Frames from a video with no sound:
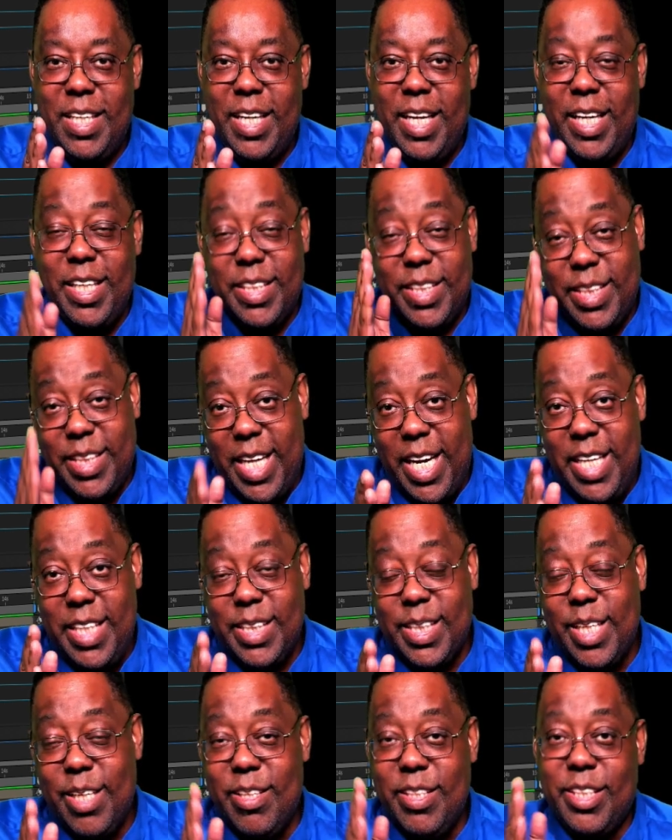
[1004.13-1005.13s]
and it stays
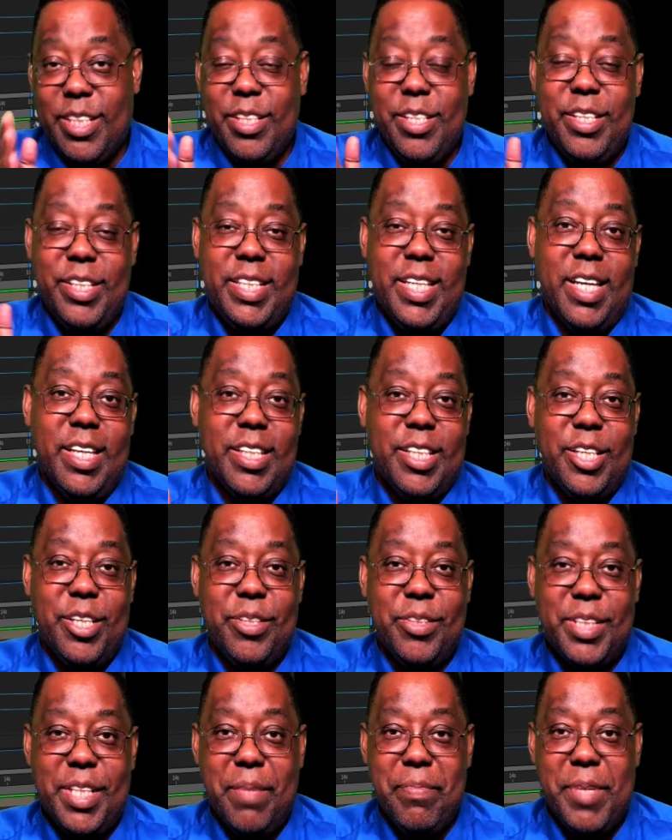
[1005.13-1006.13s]
there until you tell it to
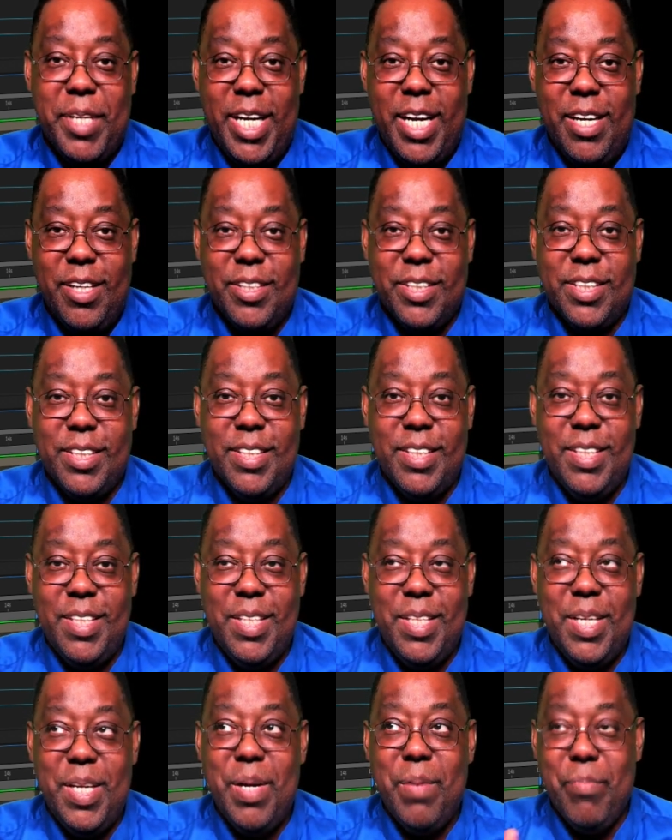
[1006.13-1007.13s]
do something else.
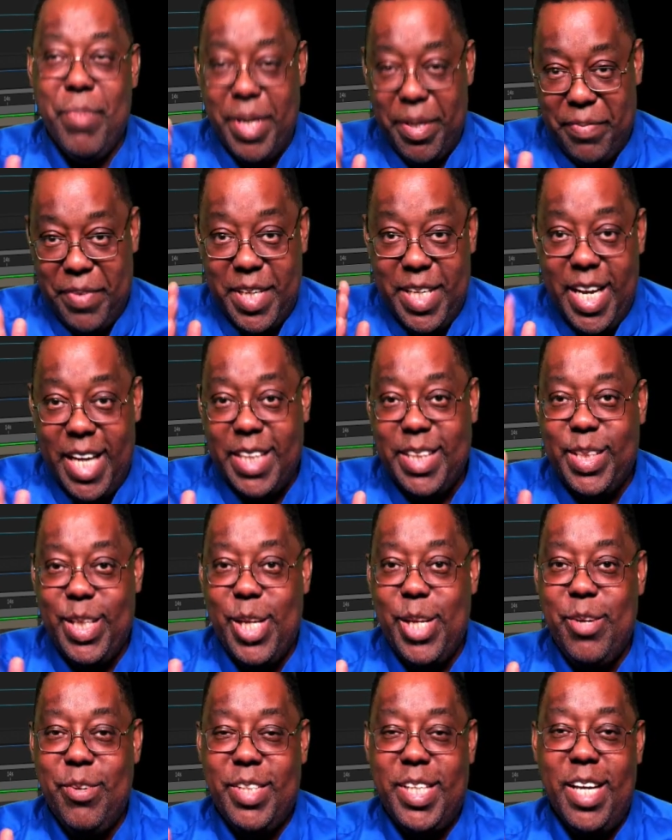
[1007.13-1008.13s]
But if the next
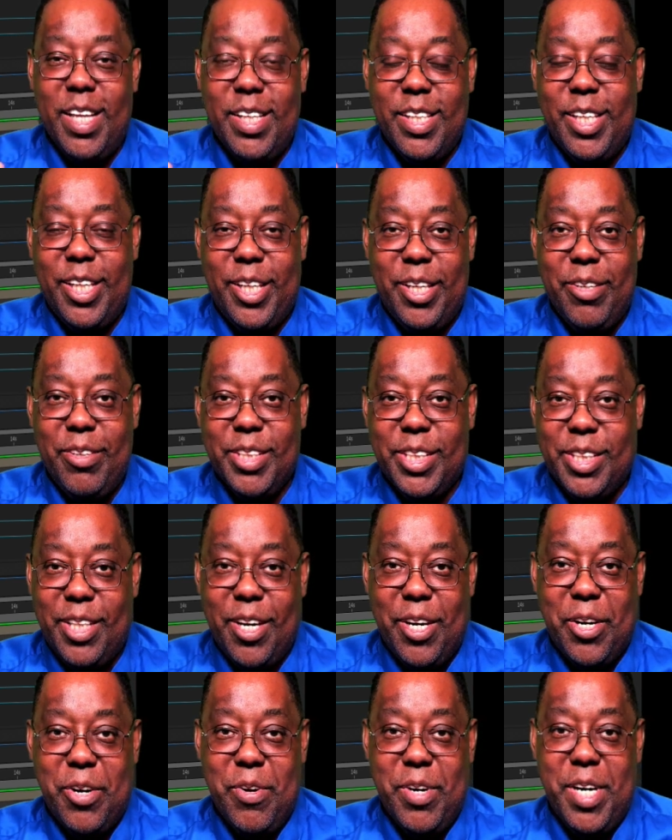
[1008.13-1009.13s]
thing you tell it to do is
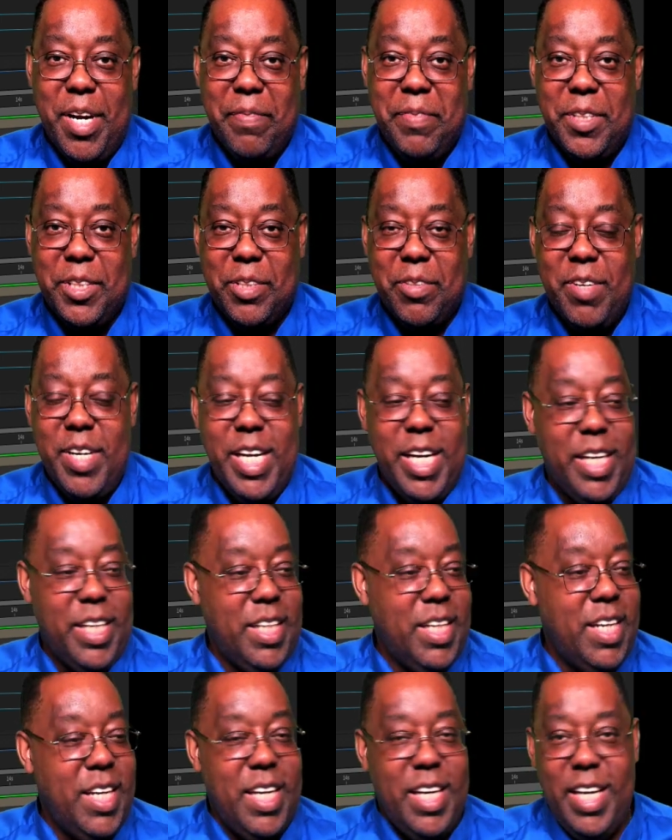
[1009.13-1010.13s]
start going off the screen,
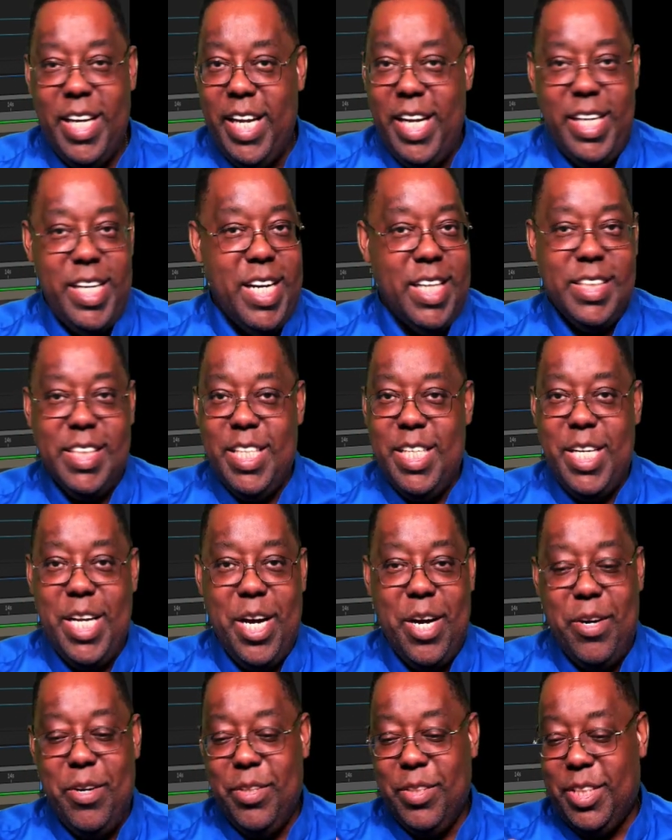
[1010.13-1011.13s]
it doesn't
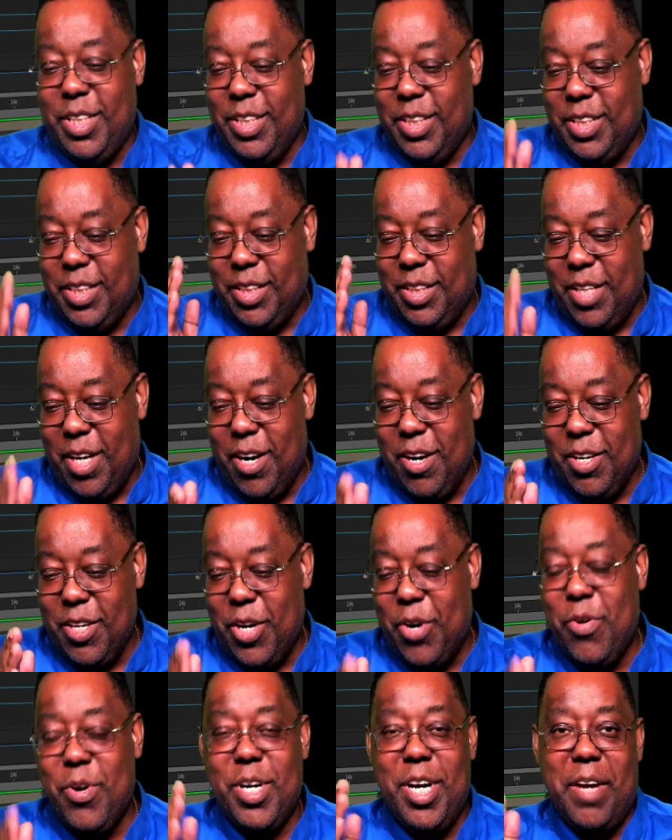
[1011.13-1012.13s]
know to start
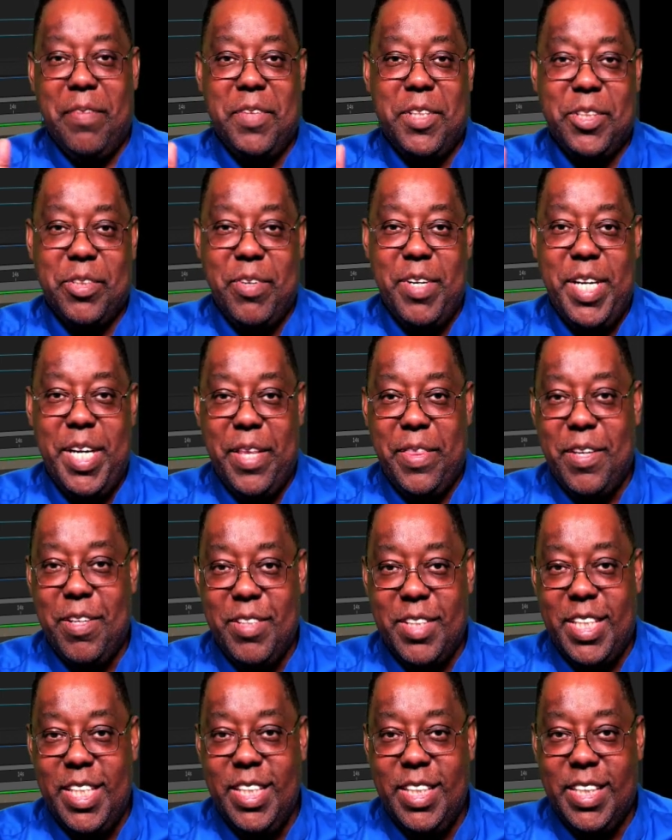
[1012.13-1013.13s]
going off the screen at
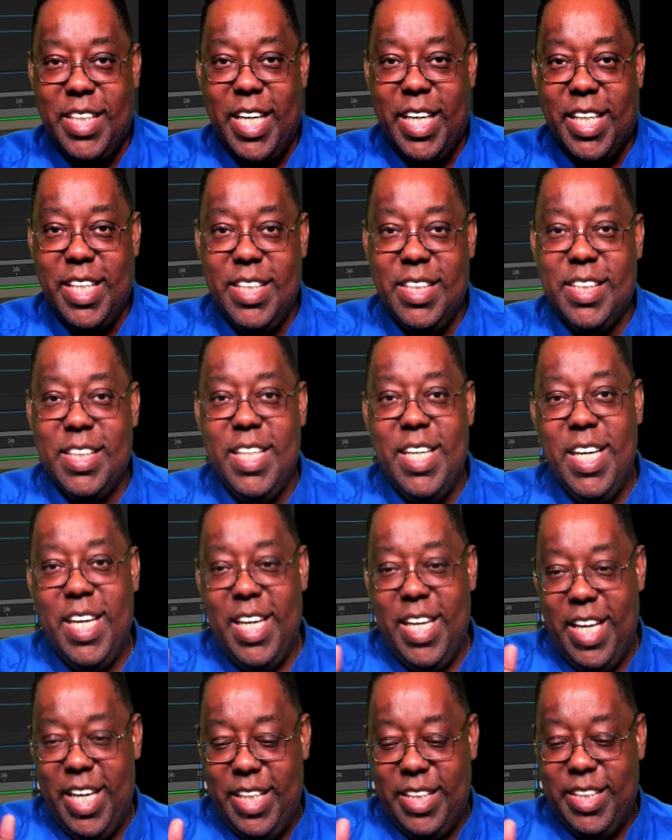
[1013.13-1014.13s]
13 seconds.
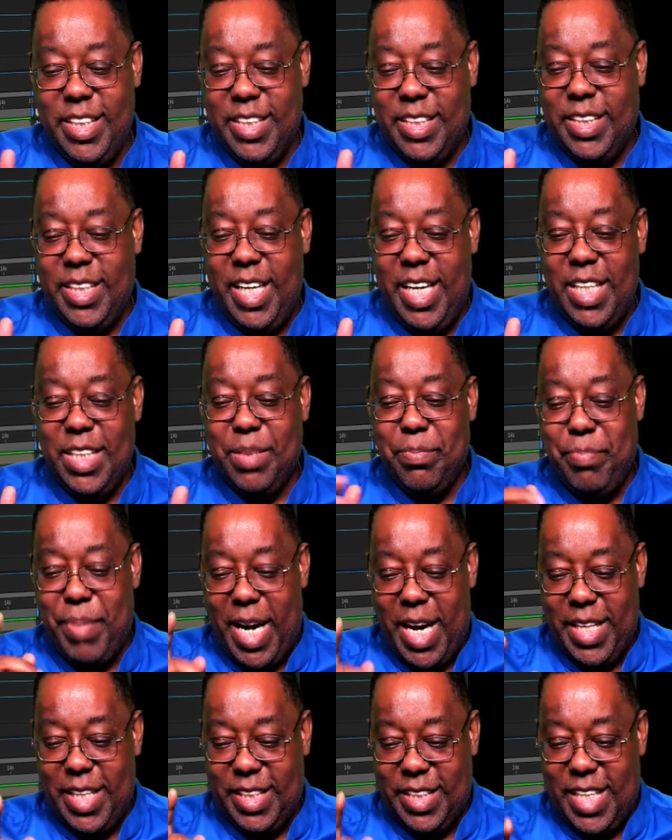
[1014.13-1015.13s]
It just says
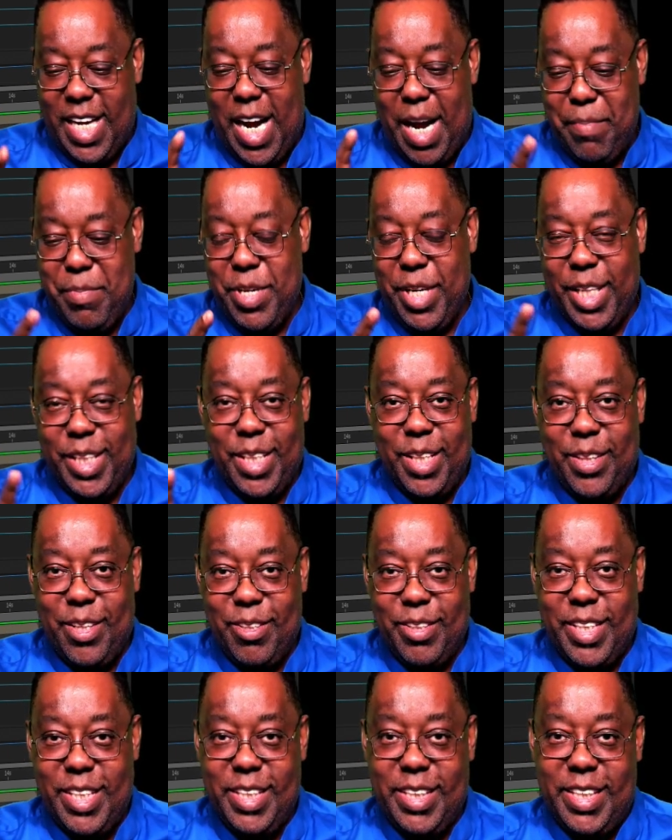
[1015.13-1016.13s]
by the time you get to
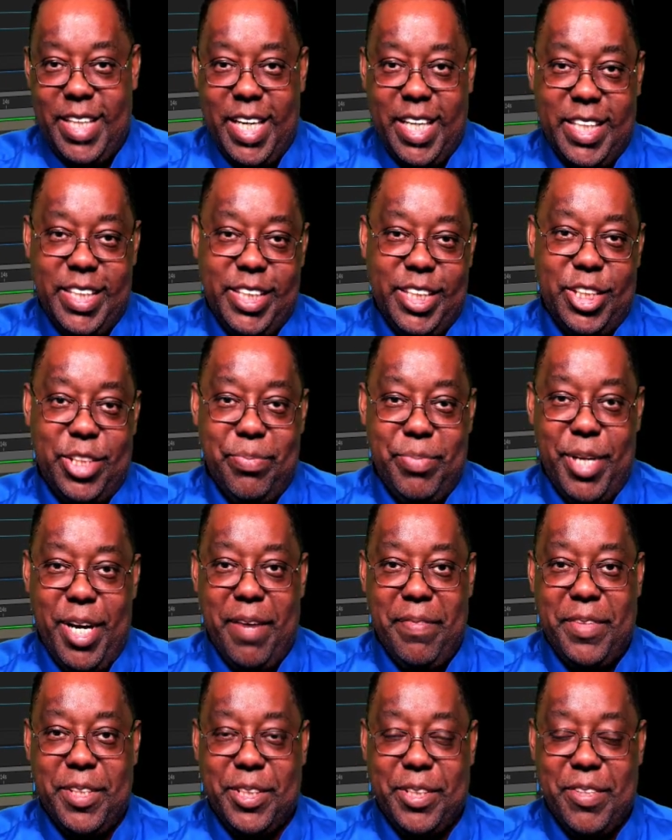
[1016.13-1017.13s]
13 seconds, it should be
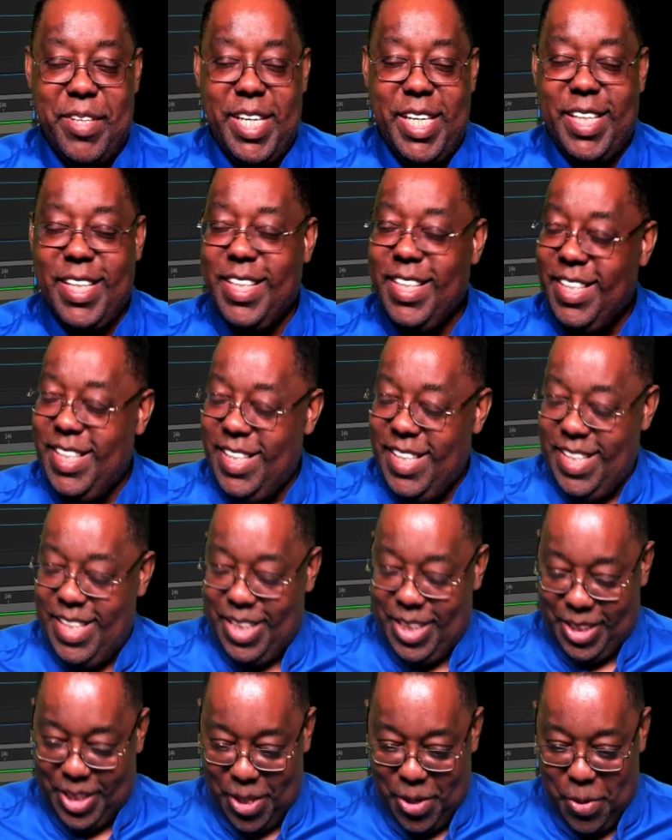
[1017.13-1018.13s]
off the screen.
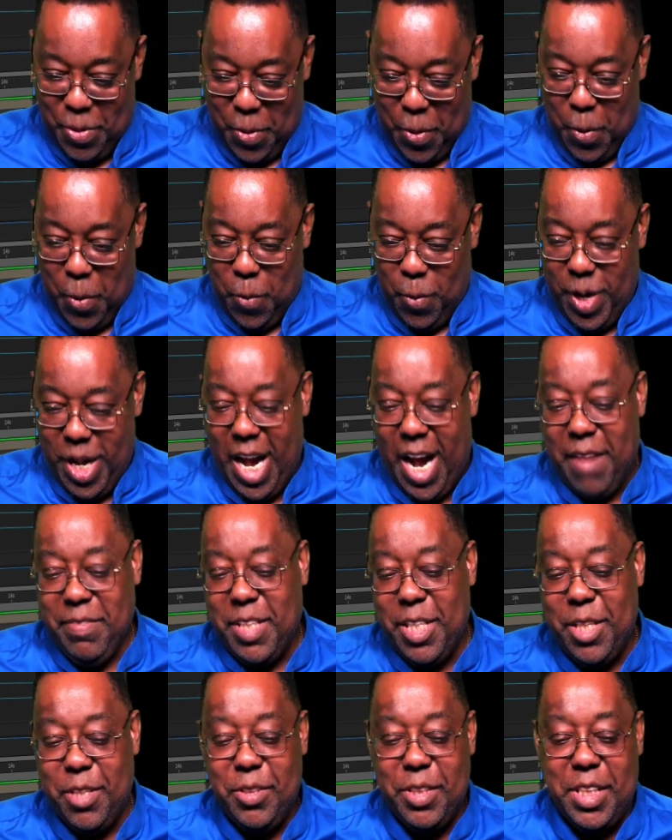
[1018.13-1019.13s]
So we have
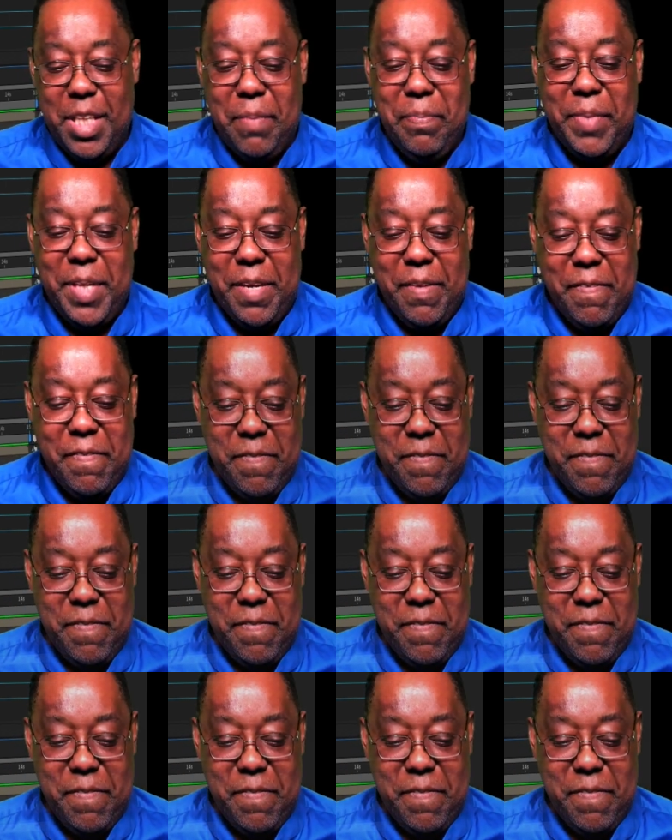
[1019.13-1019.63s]
to do something